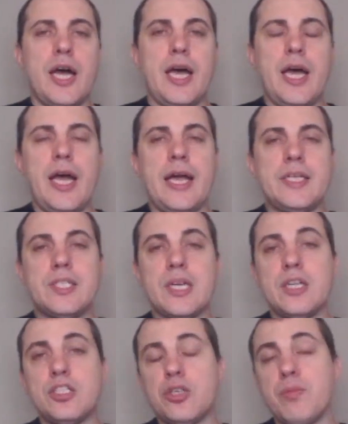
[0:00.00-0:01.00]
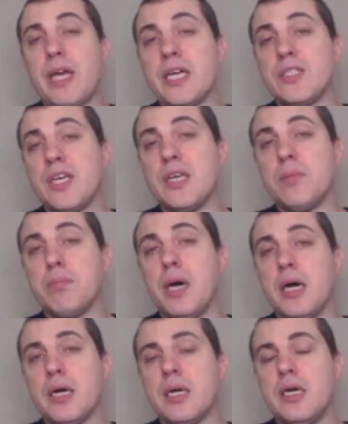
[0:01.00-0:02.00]
a signature may contain a
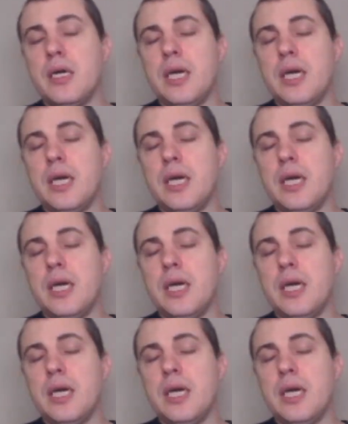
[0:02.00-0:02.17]
bug,